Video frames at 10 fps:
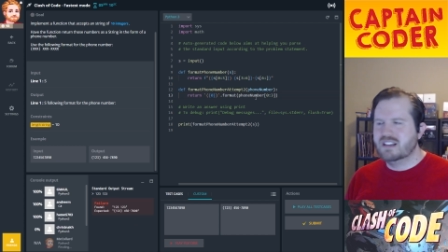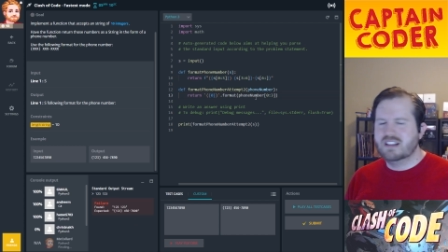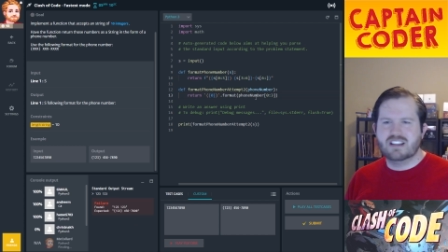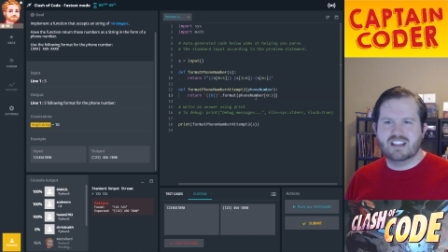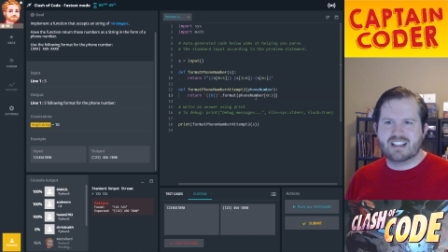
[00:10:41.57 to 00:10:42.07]

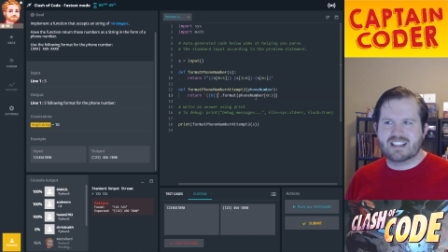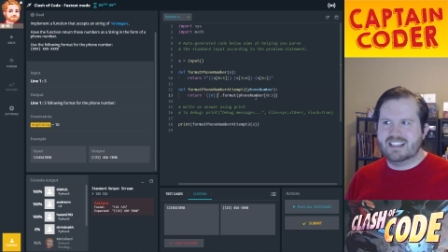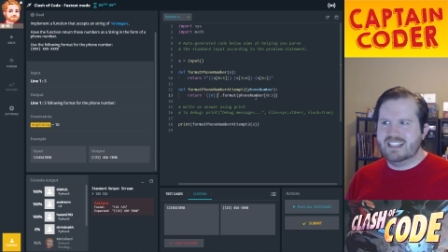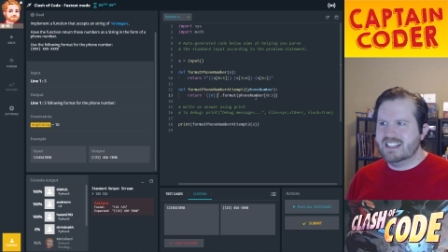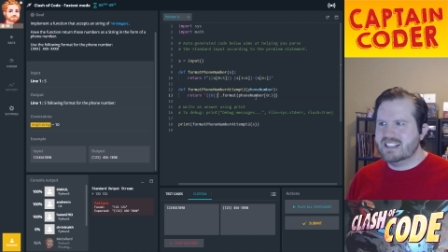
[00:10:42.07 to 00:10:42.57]
like
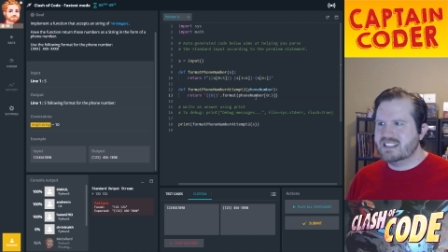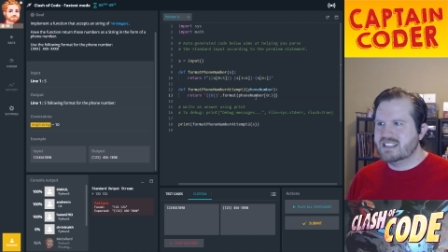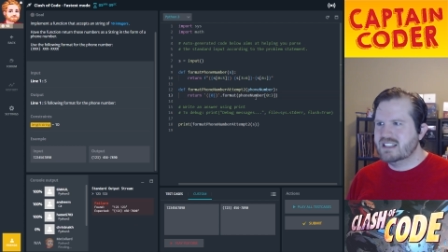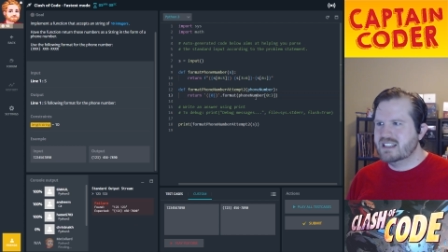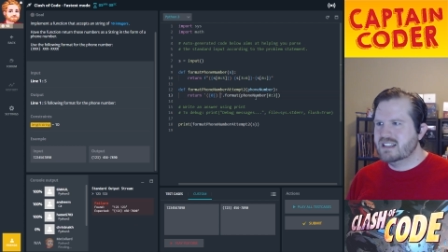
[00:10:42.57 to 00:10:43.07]
this.
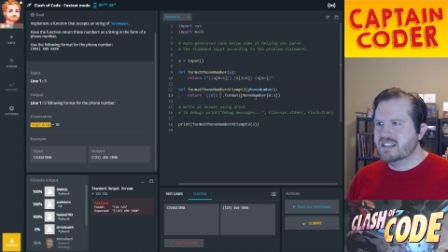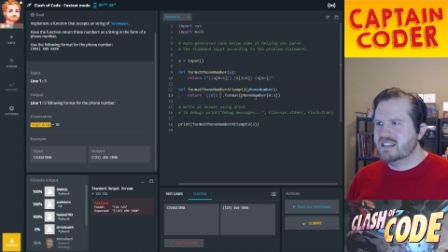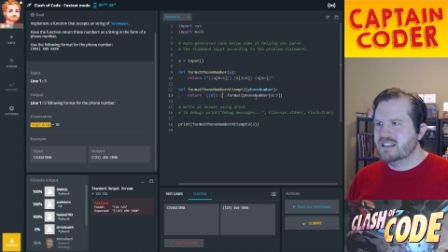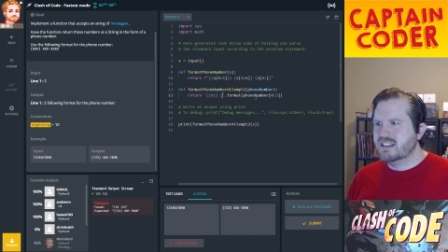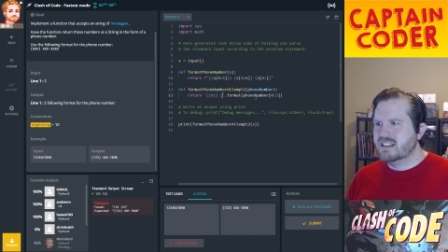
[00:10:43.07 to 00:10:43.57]

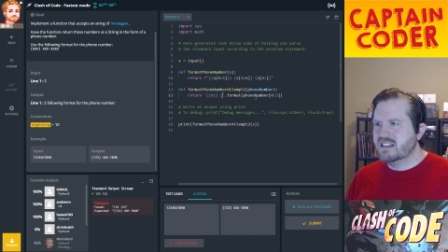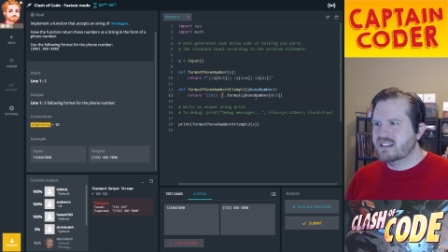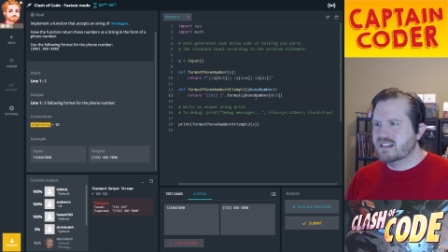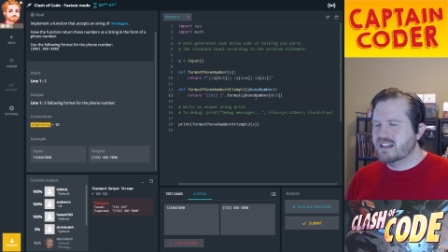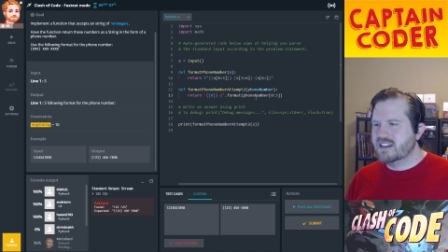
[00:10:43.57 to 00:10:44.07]

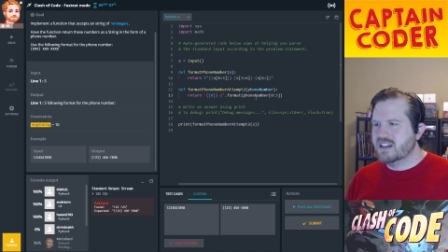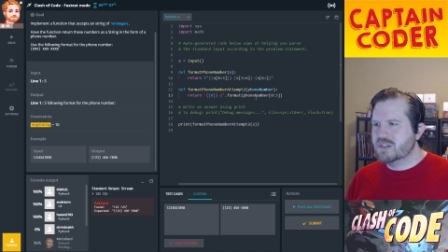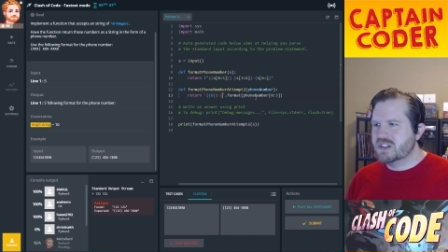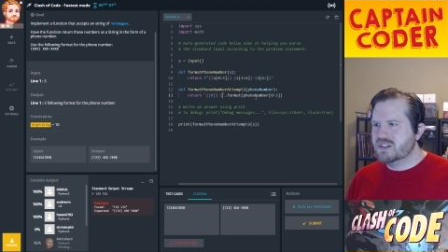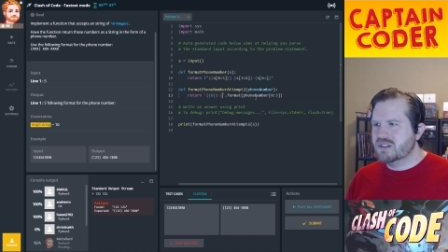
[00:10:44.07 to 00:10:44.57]
And then I'm
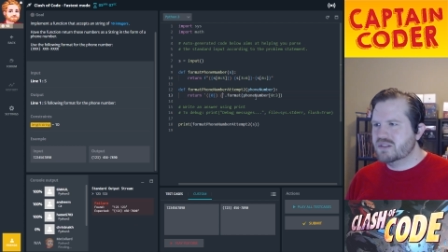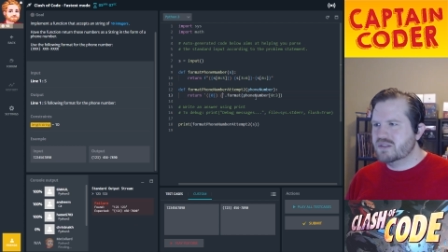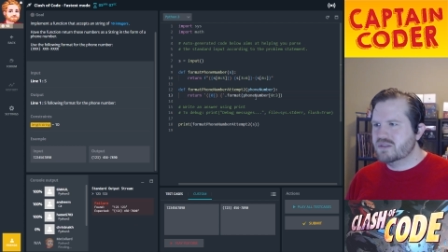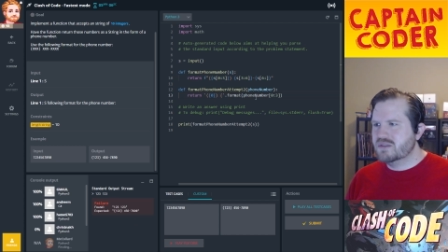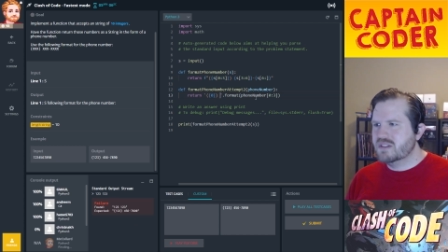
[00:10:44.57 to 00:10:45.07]
going to
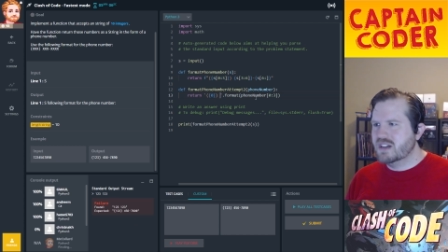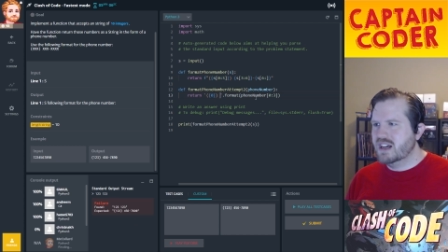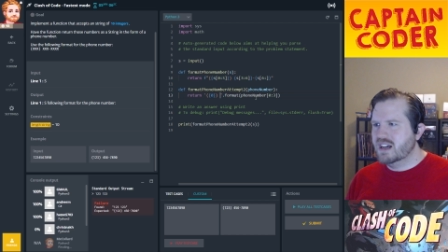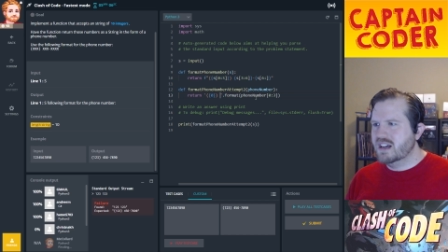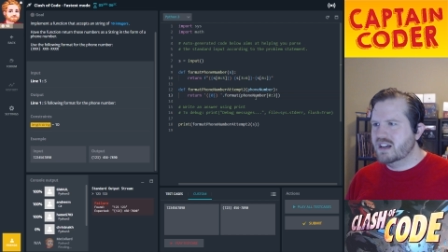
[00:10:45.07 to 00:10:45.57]
do
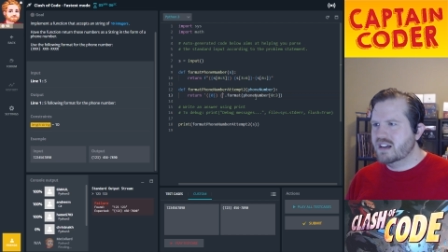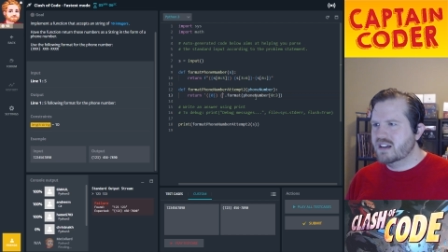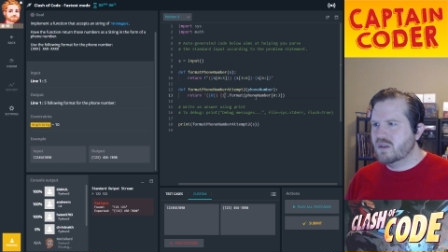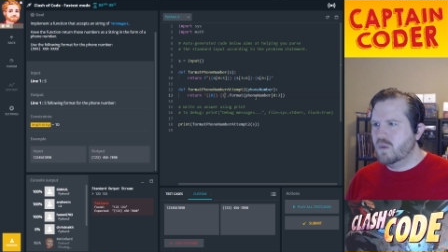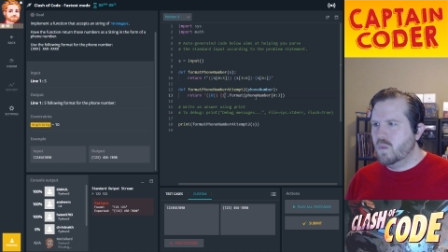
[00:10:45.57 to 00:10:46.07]

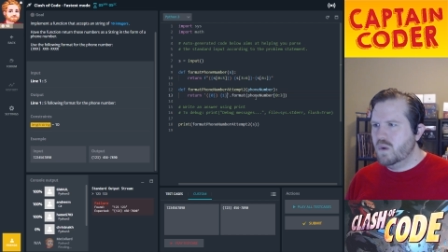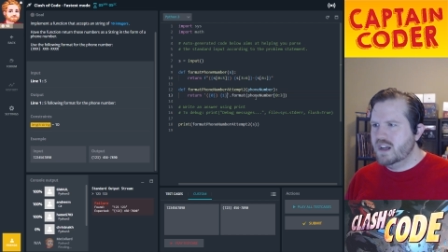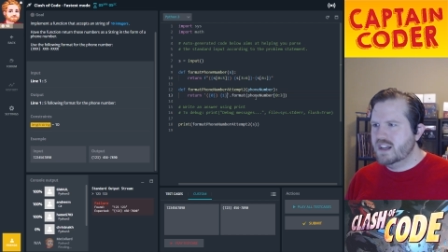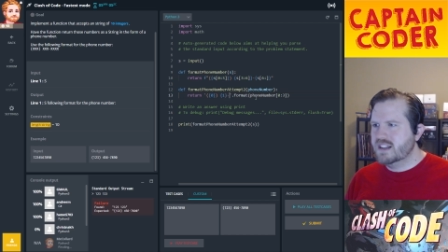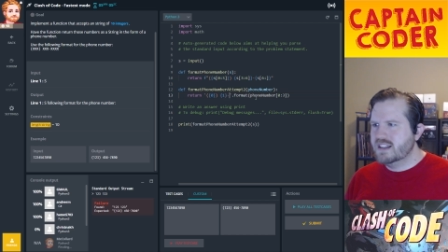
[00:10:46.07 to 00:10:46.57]

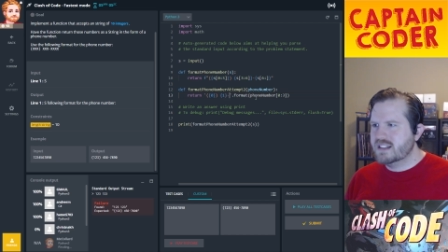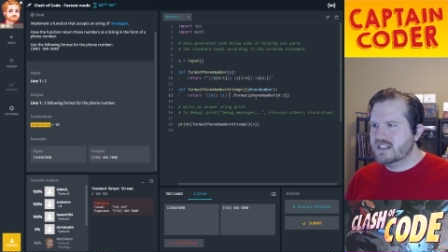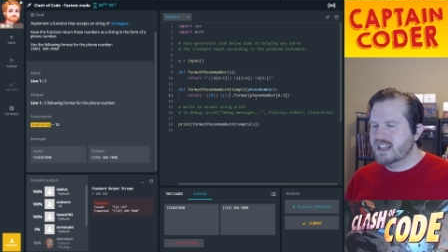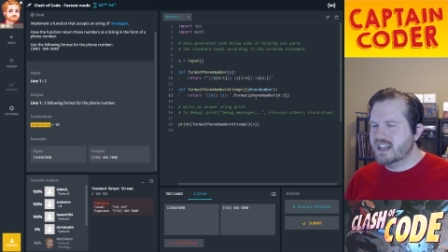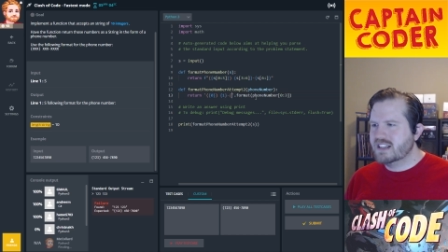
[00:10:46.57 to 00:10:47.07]

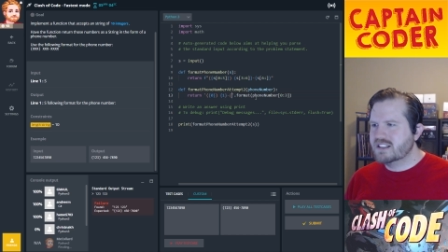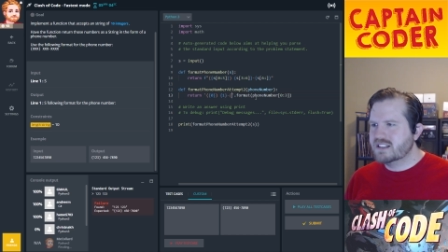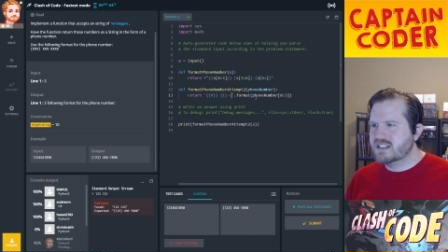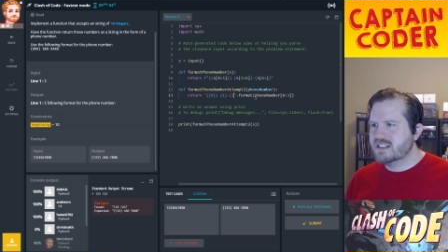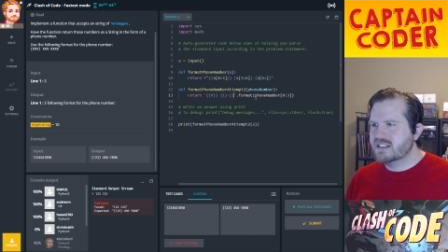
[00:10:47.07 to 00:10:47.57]

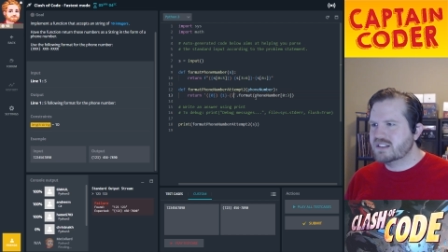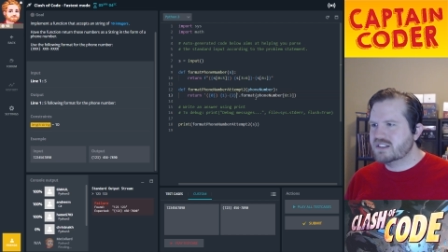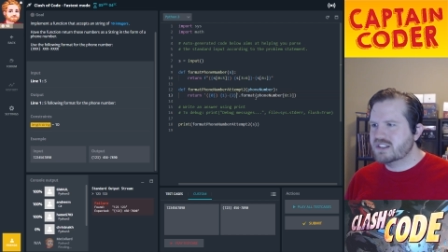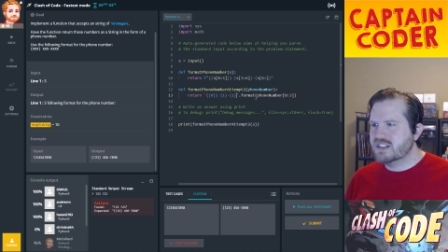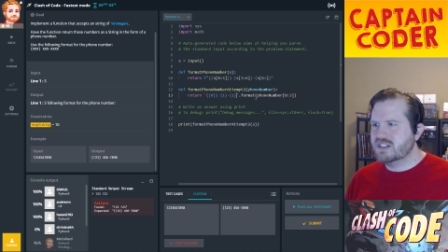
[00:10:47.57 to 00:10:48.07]

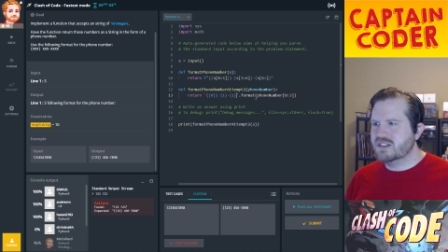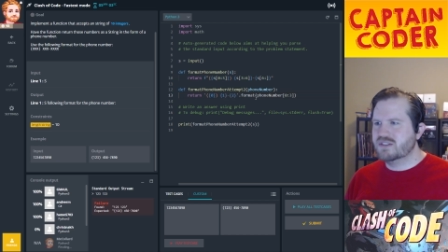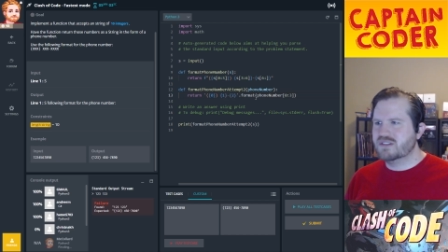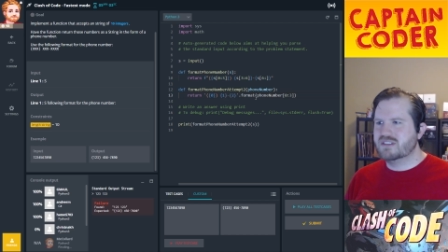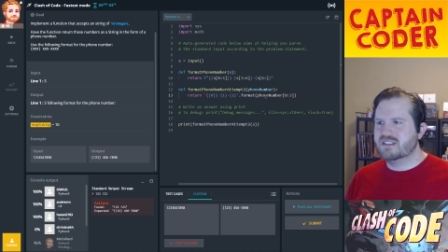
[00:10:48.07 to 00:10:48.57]
1-2
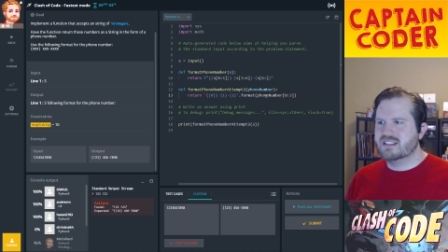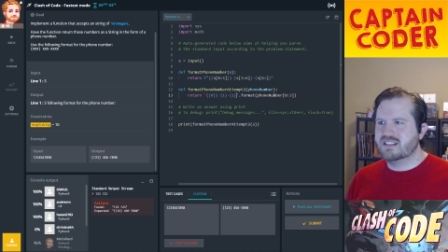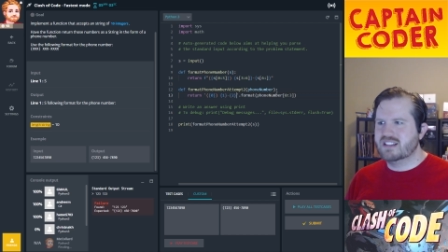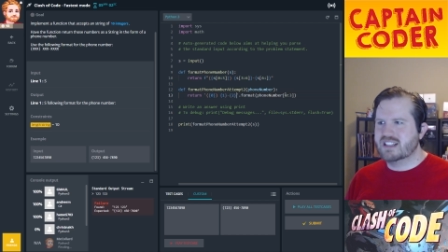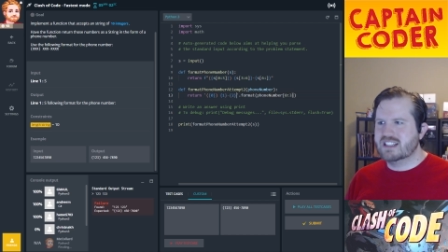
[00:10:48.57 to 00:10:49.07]

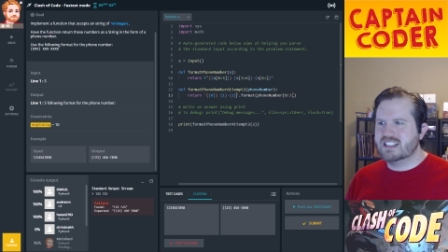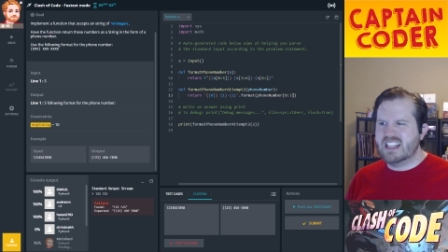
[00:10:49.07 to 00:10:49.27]
like this.